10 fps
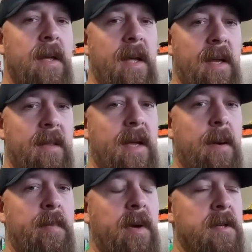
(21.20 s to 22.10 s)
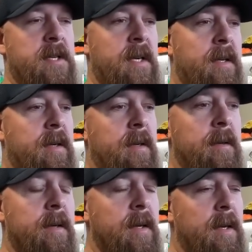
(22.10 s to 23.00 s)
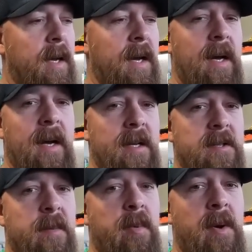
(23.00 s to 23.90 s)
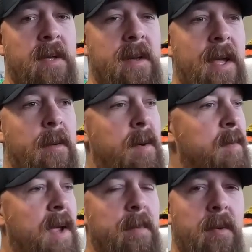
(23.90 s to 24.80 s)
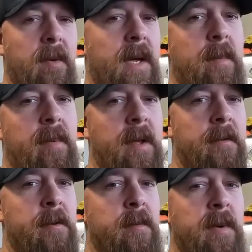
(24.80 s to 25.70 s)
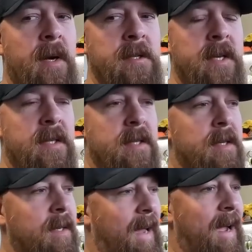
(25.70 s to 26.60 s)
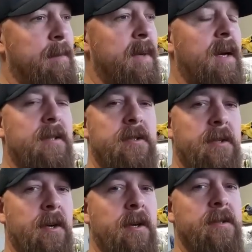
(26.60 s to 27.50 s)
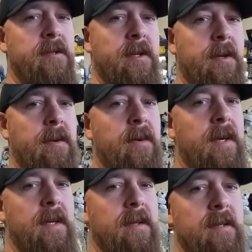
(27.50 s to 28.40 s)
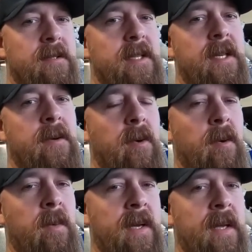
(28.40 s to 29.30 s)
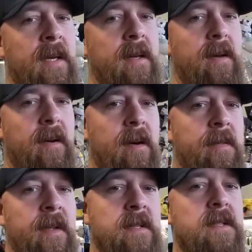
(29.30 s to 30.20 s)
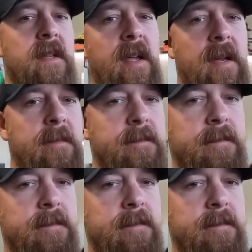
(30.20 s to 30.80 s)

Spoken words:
and get that project done. At some point today, we may pull a couple other new projects in, I'm not sure. So let's see where we get on this today.